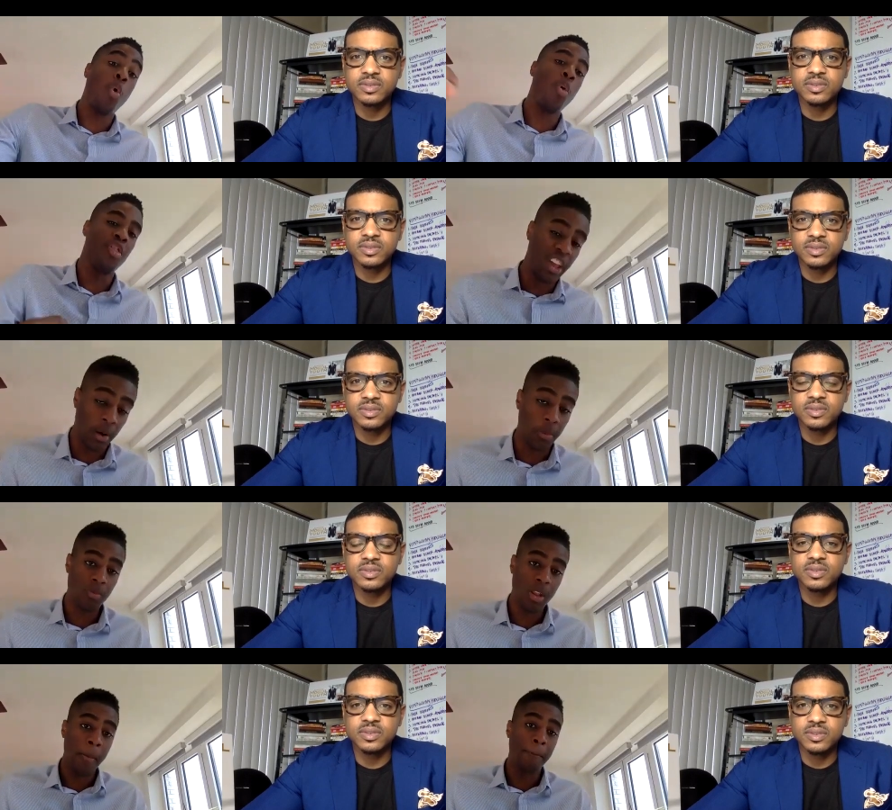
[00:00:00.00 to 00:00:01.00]
Speaker 1: on them
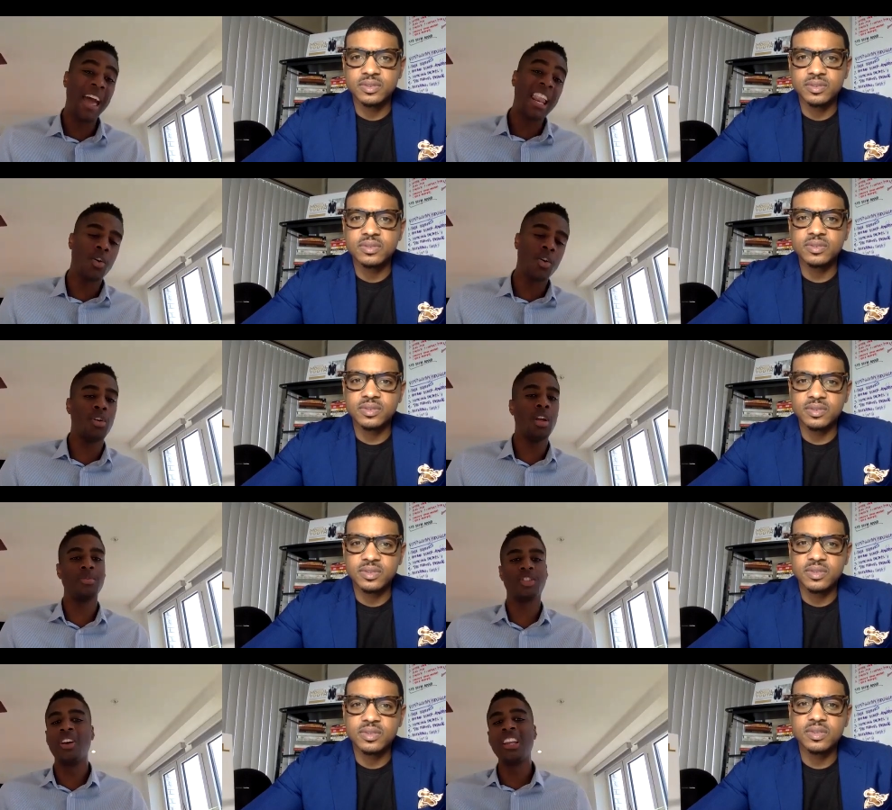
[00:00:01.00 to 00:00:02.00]
betting on
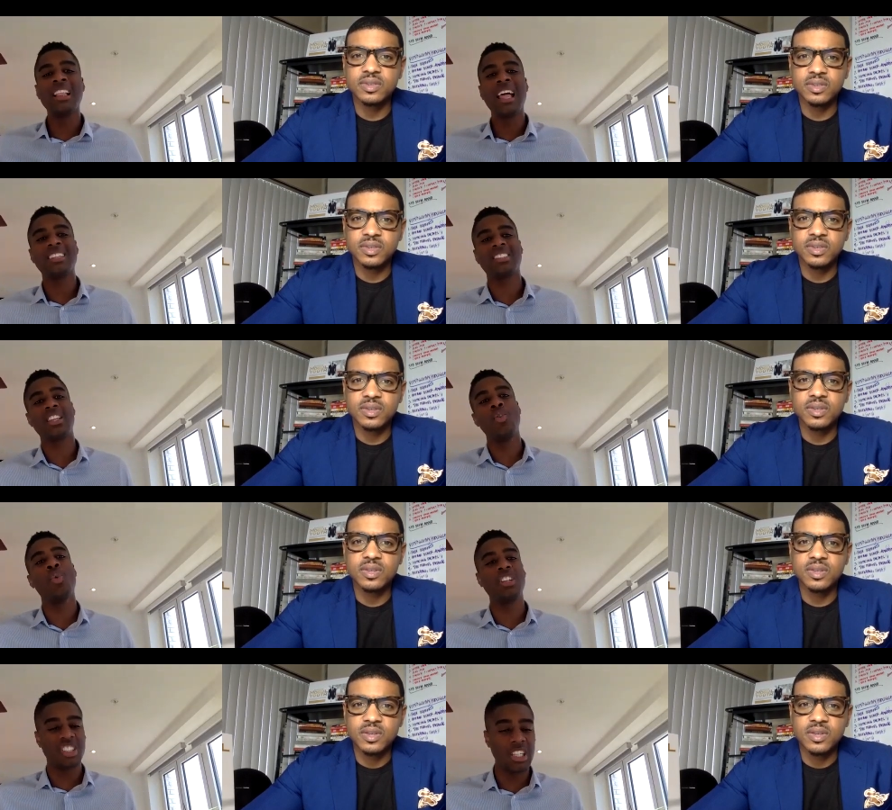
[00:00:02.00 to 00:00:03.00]
them. So any last thing you
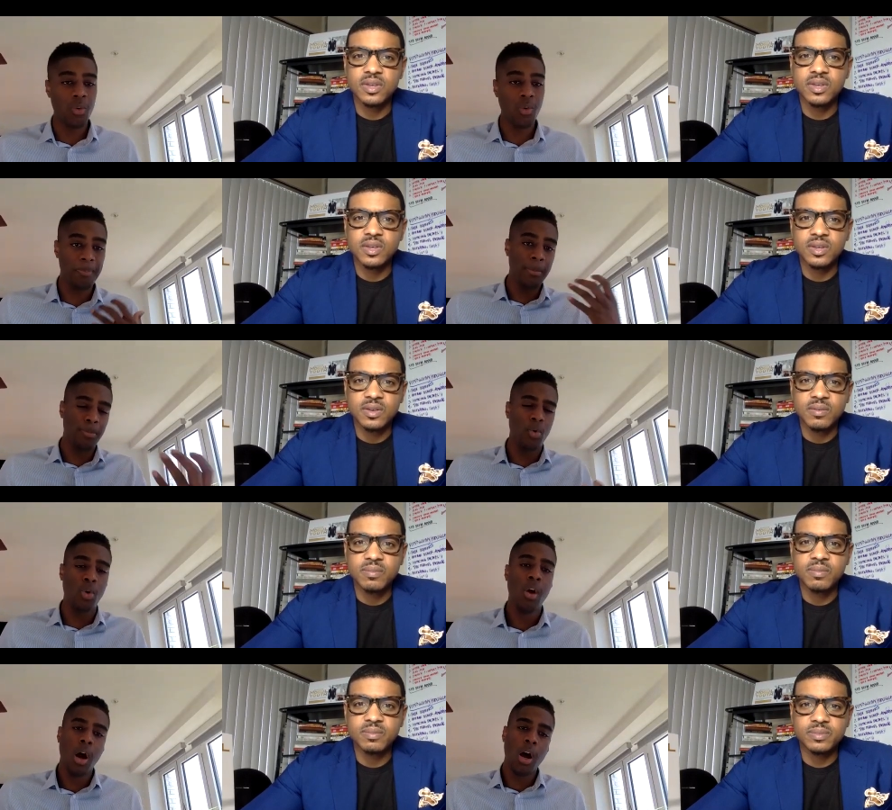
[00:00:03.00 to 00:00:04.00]
want to share with
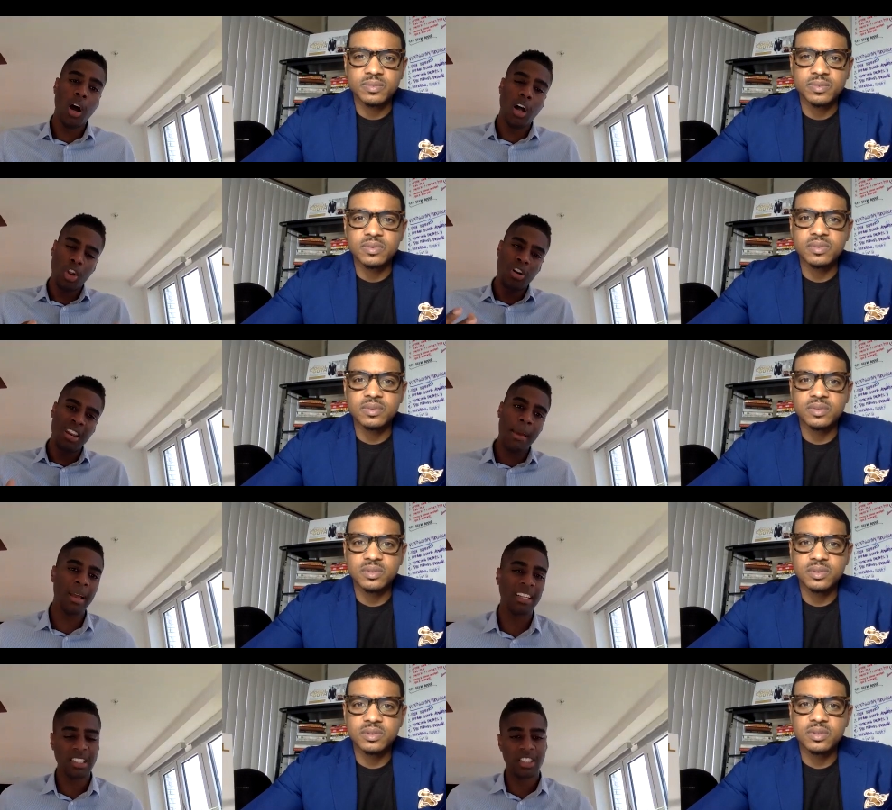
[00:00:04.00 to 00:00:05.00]
people uh, along
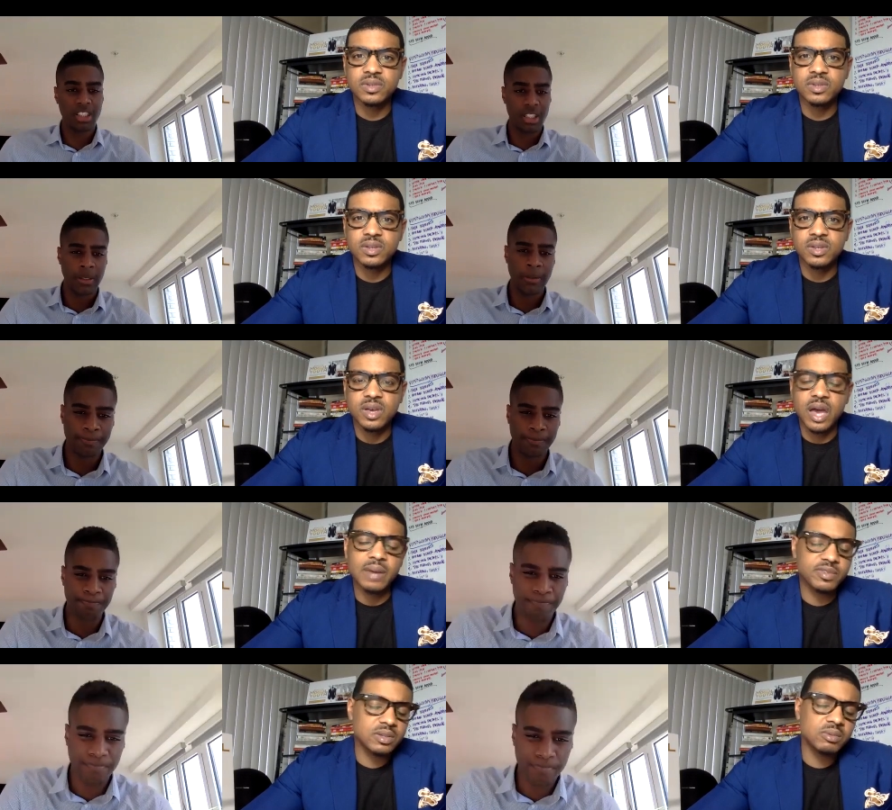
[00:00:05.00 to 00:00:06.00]
that message?
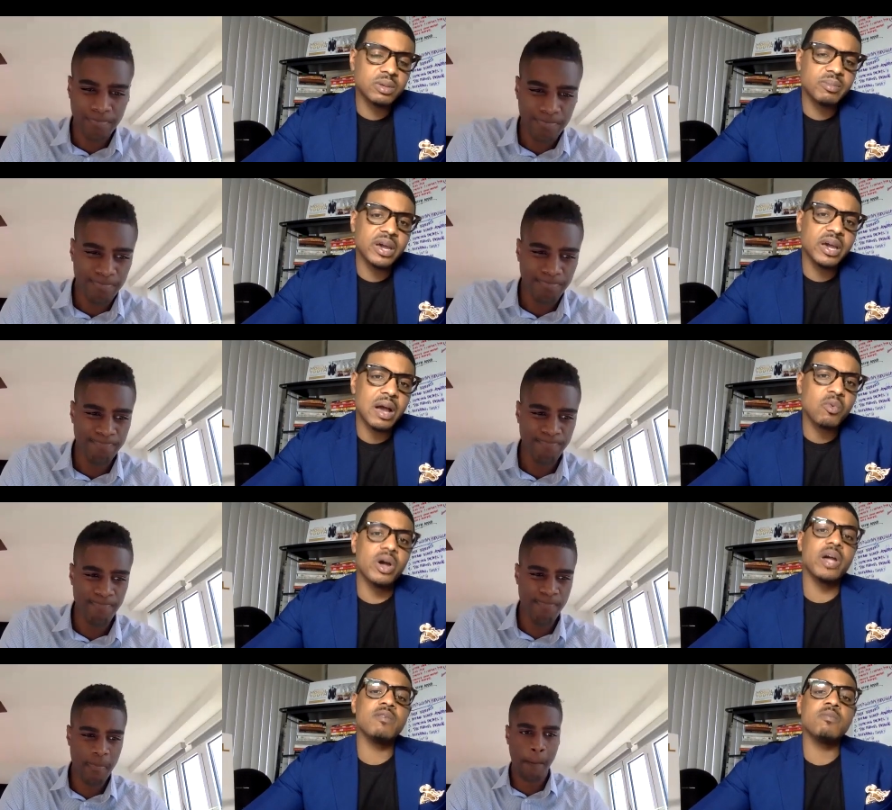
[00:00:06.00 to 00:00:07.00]
Speaker 2: Absolutely, man. I
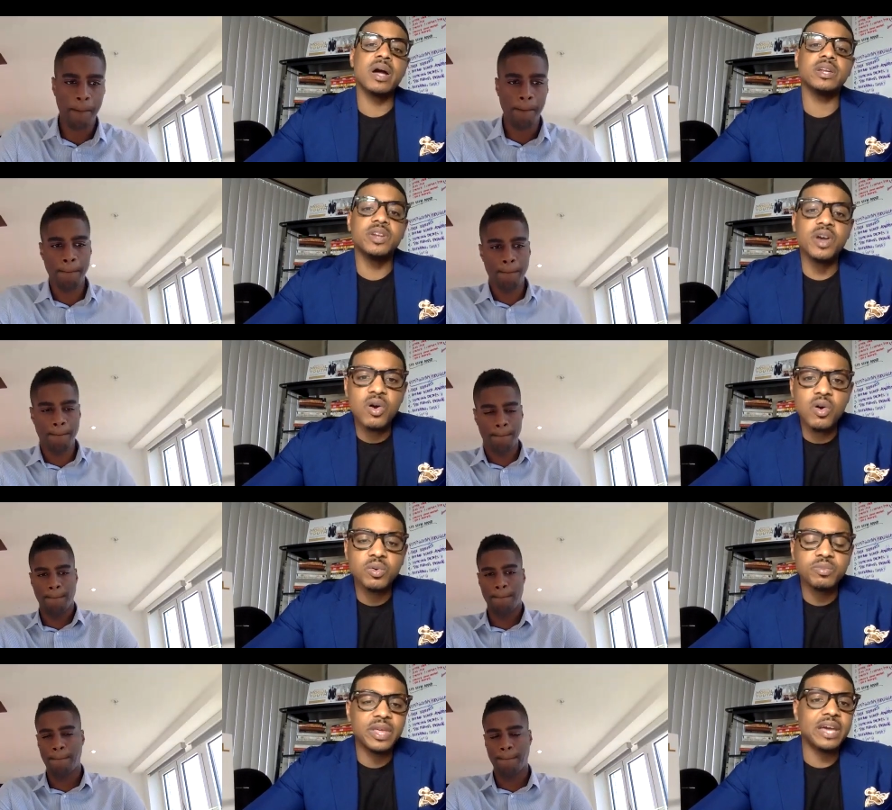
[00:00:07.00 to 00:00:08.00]
want everybody to know
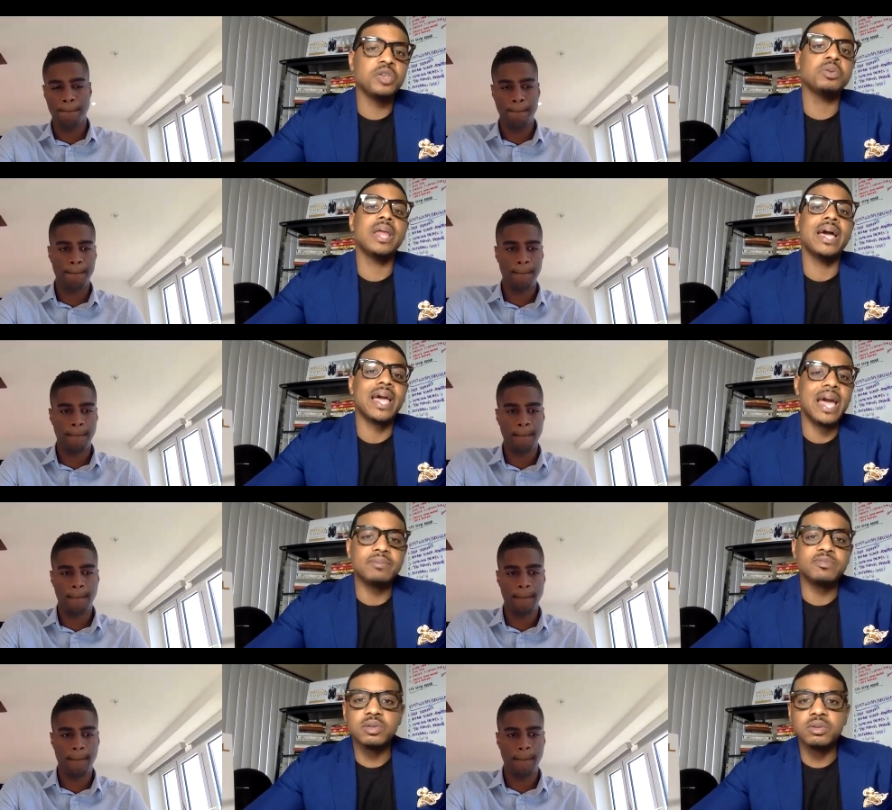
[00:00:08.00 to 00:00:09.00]
that you lack
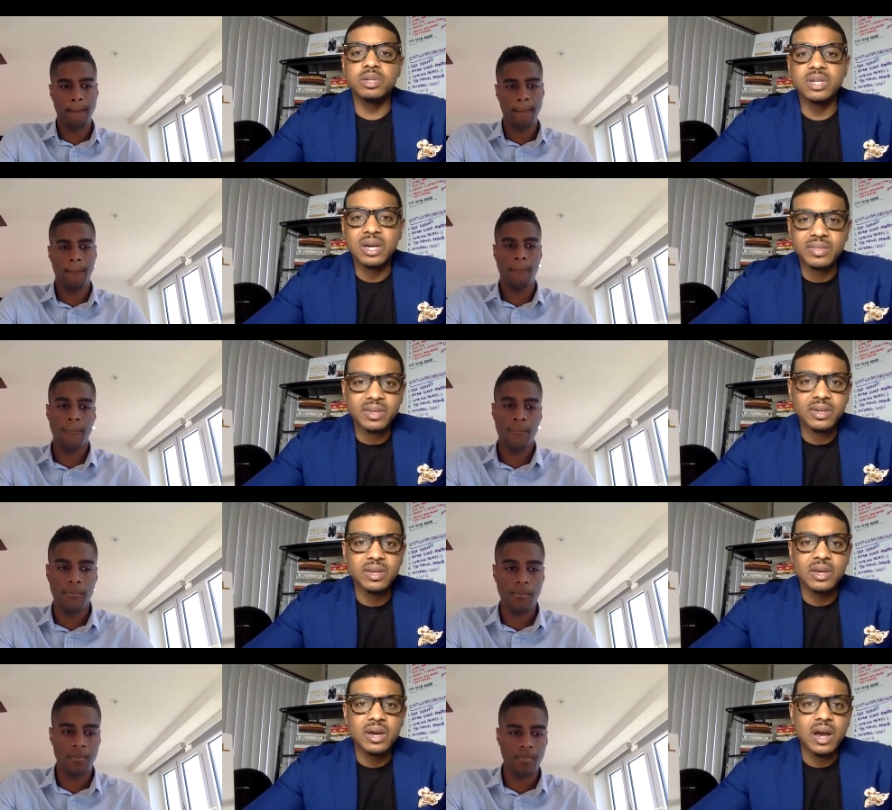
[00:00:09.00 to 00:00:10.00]
absolutely nothing.
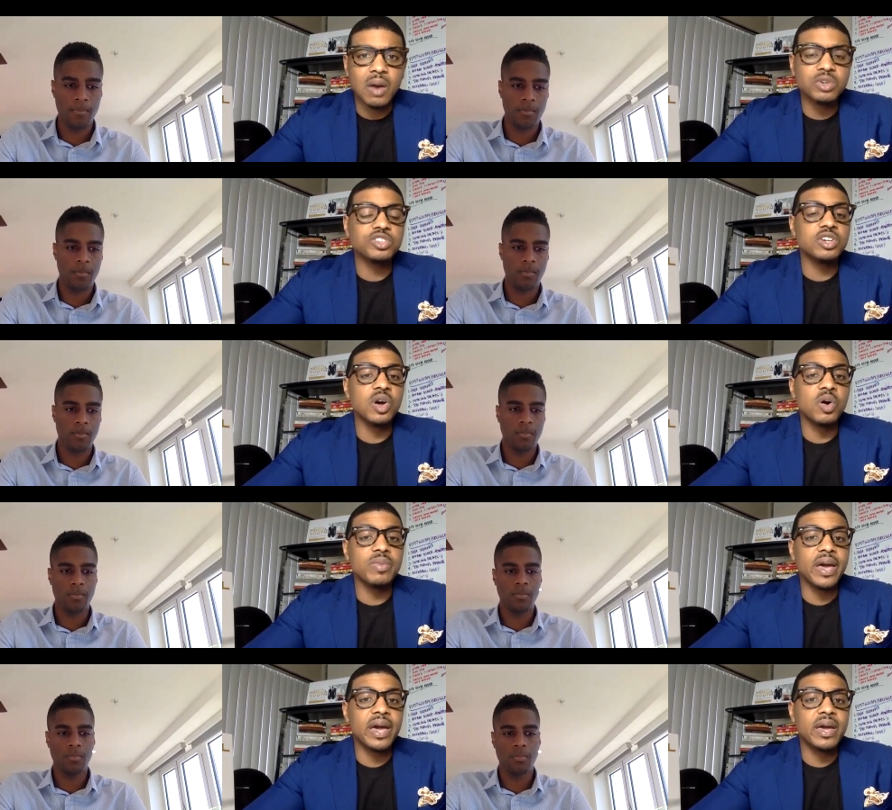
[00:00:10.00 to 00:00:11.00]
I want you to know
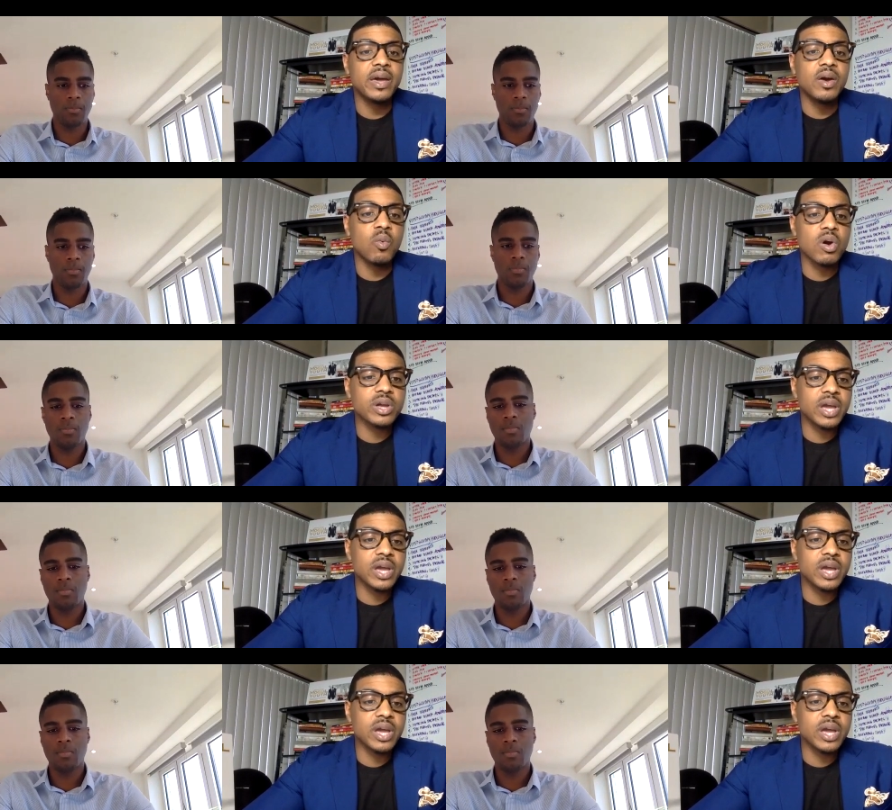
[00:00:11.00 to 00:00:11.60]
that work